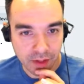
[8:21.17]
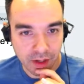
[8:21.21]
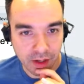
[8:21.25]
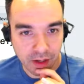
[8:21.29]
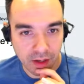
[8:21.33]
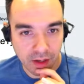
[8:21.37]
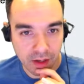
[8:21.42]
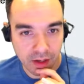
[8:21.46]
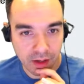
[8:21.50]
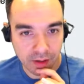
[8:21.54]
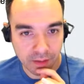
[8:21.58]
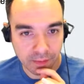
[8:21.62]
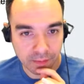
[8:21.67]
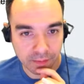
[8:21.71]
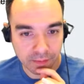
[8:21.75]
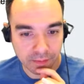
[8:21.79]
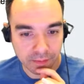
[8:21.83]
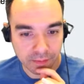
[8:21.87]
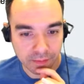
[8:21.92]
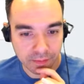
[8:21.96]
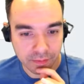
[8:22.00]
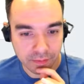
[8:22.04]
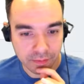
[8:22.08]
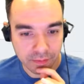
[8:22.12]
and
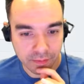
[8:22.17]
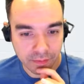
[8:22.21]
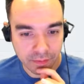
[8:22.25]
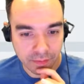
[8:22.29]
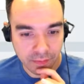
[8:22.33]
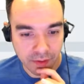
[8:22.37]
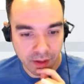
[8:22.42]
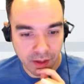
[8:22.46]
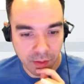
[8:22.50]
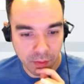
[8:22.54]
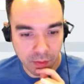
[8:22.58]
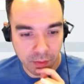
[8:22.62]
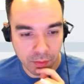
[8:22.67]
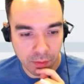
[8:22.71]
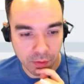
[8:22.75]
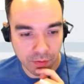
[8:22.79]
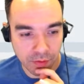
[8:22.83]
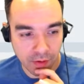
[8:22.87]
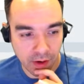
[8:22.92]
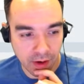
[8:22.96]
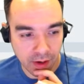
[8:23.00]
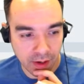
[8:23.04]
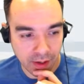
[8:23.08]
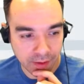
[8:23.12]
we'll
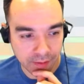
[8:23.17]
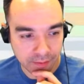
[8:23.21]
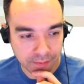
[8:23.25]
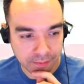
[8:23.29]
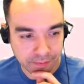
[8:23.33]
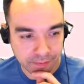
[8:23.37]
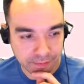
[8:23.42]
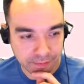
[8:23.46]
move on.